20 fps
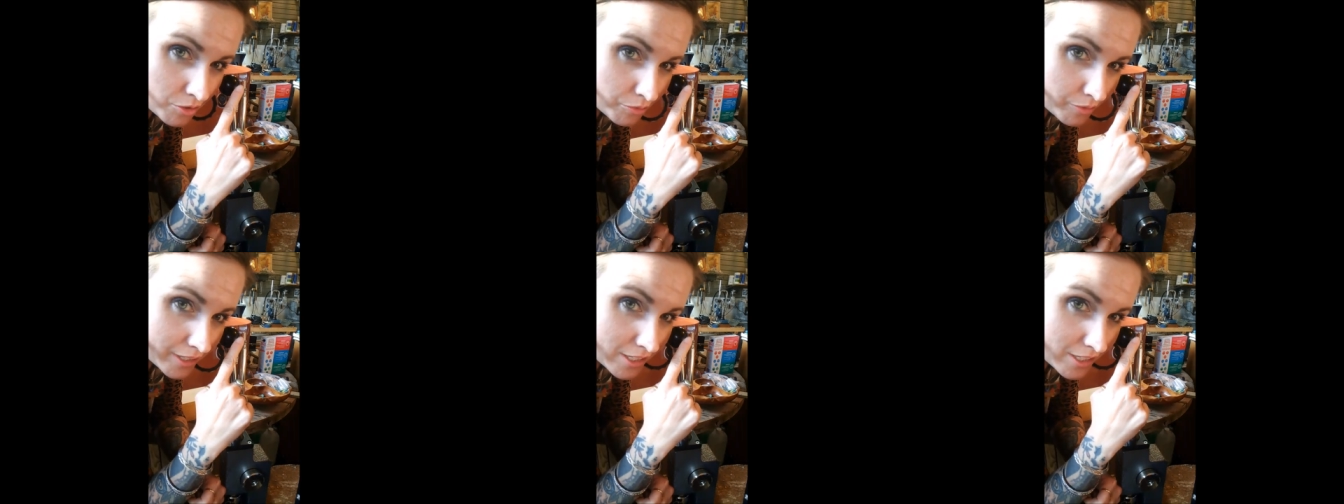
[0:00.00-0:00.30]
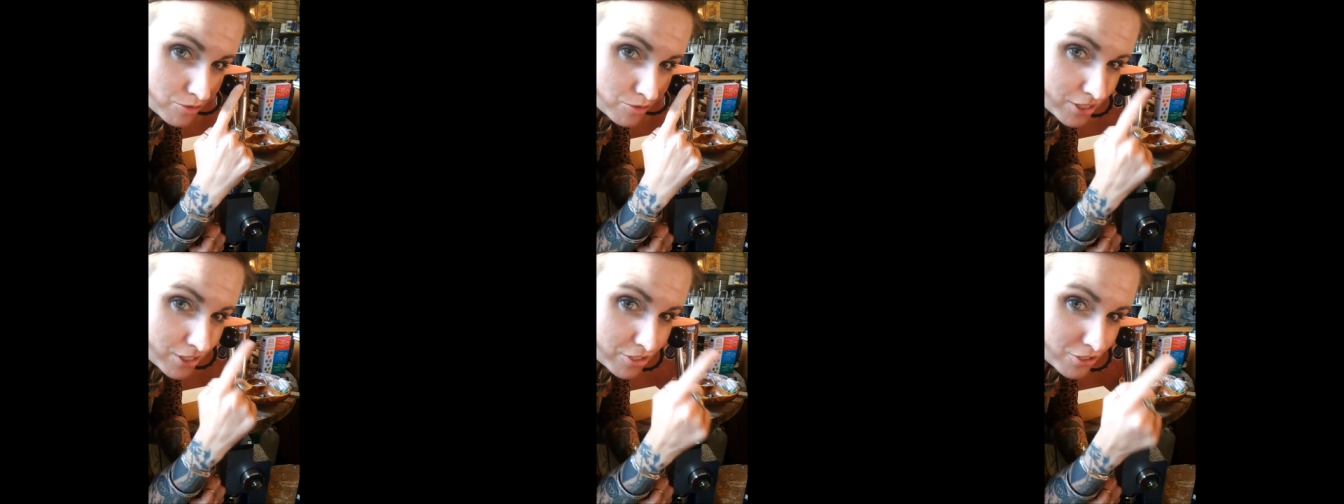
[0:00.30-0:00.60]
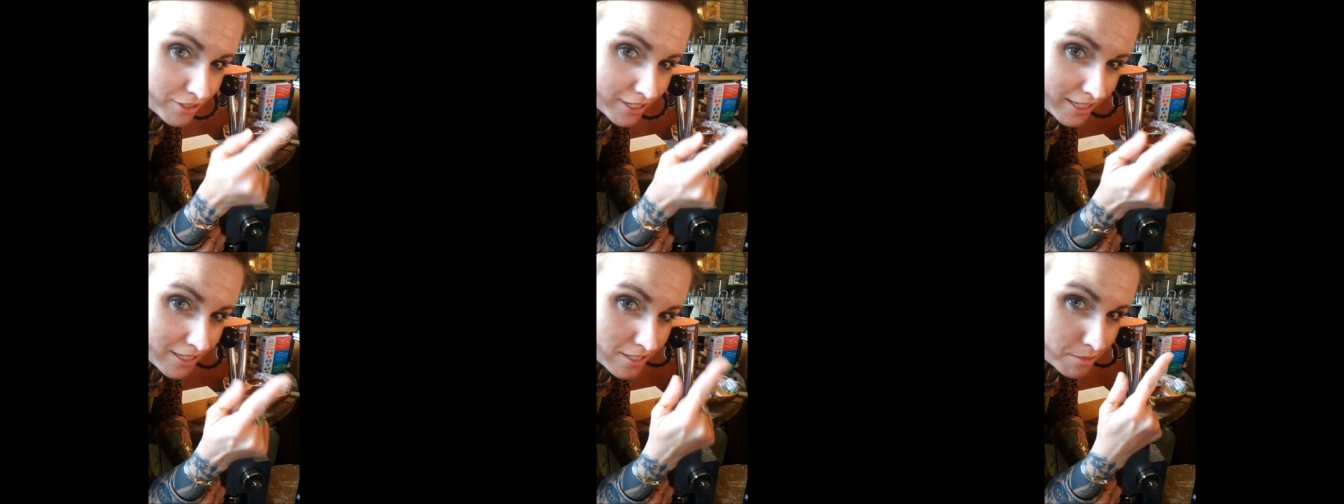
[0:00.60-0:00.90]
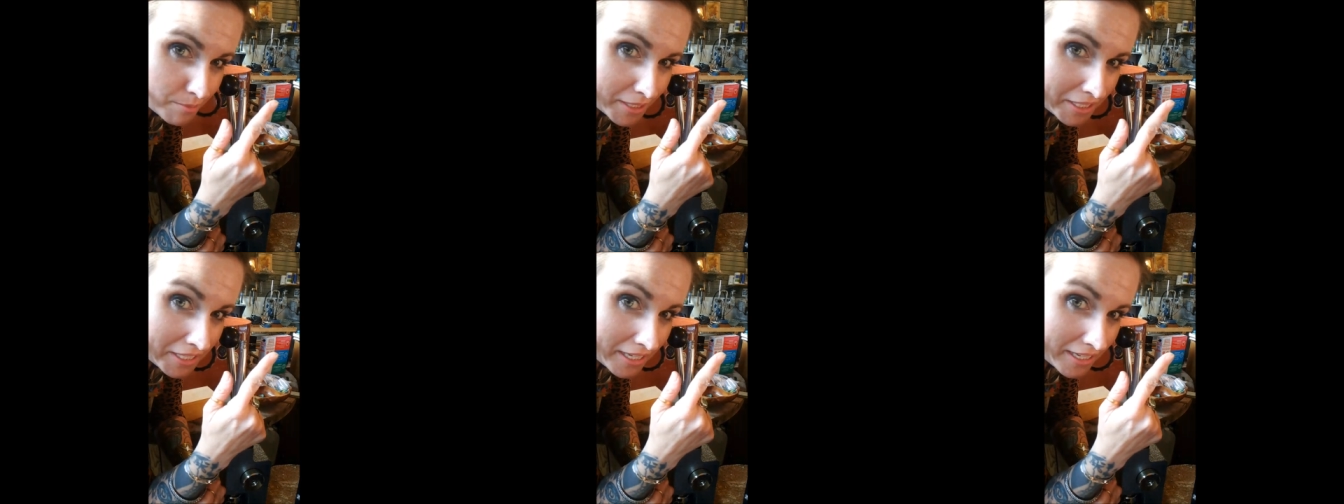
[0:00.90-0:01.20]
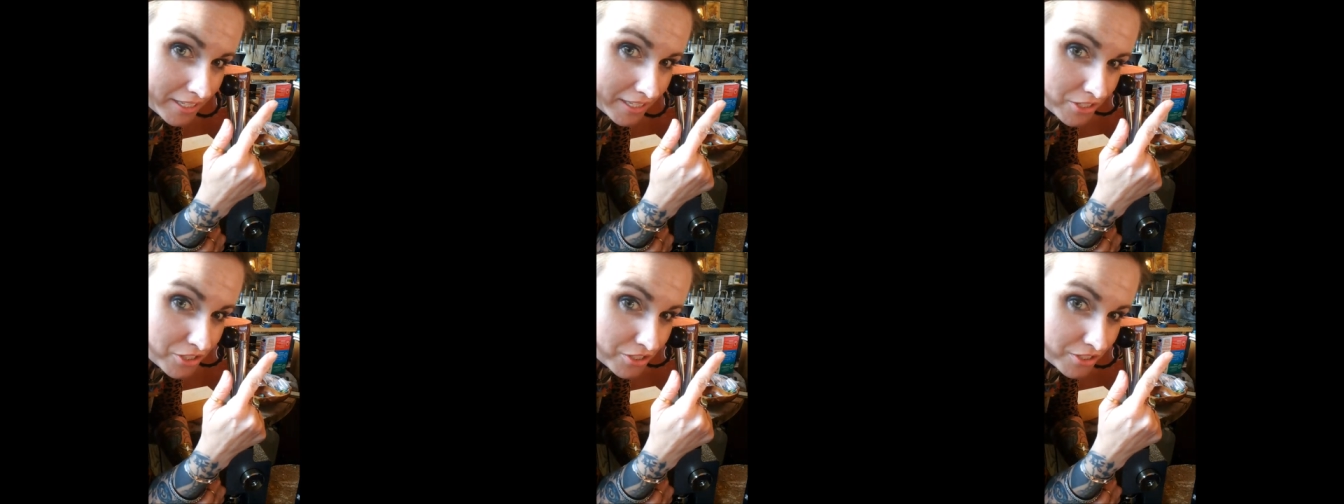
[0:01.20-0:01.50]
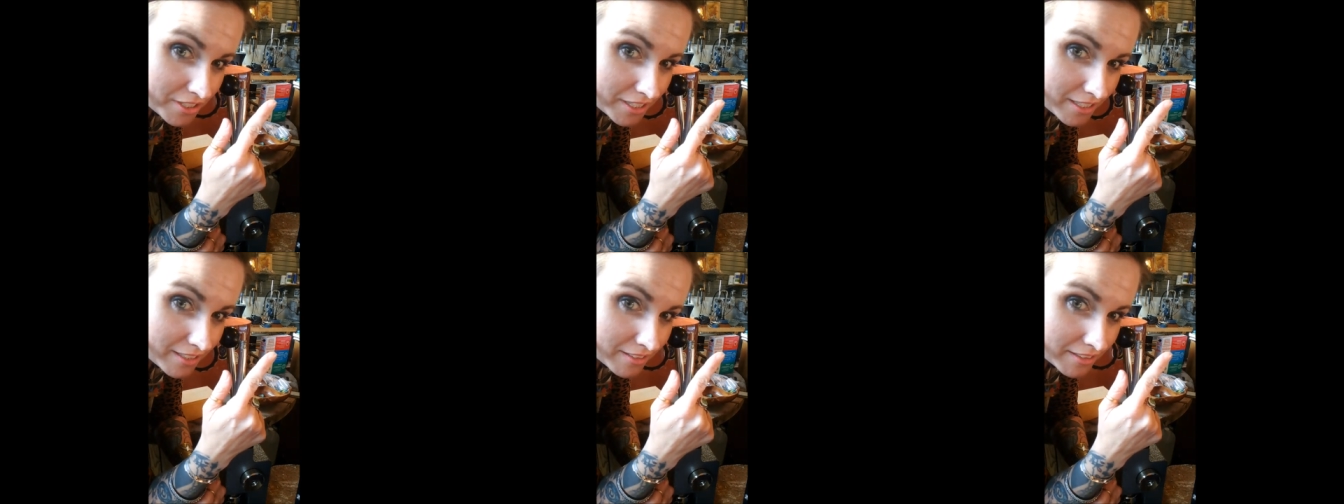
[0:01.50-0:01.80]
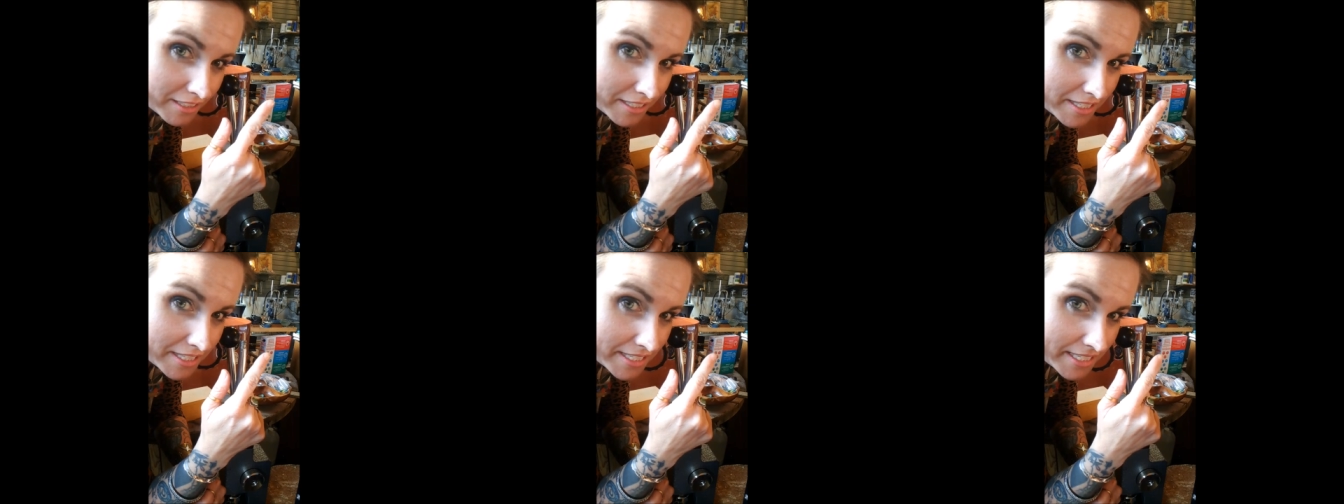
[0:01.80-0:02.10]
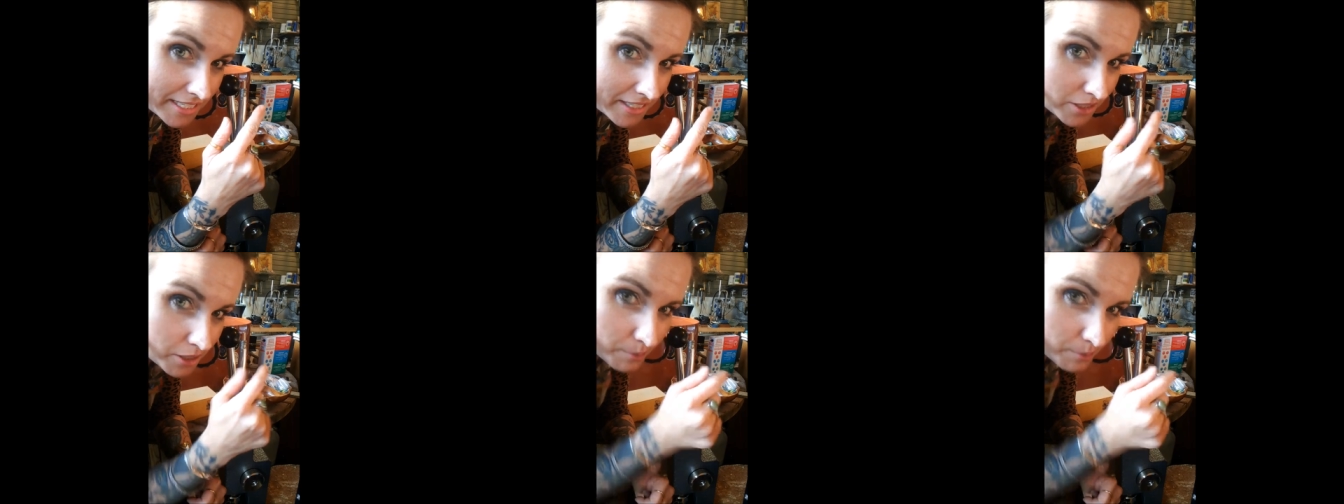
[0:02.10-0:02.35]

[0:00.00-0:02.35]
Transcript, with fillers: ring stretcher next to my eye, should I? Let's stand